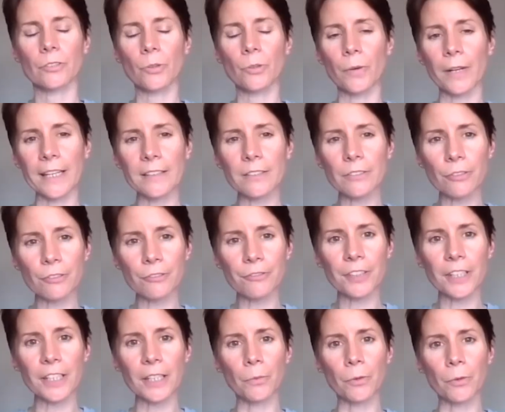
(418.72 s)
So, Anne
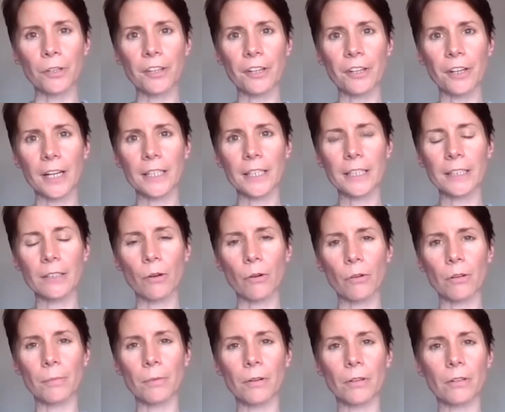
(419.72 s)
Sophie, were there any
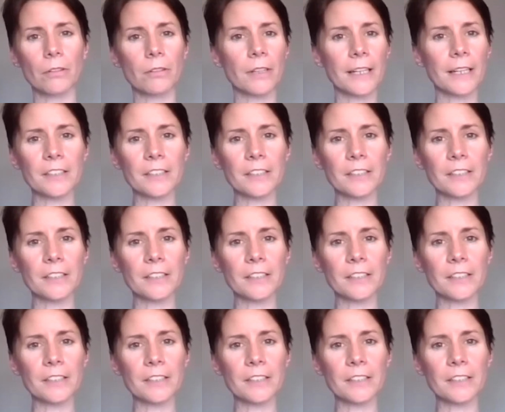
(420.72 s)
notable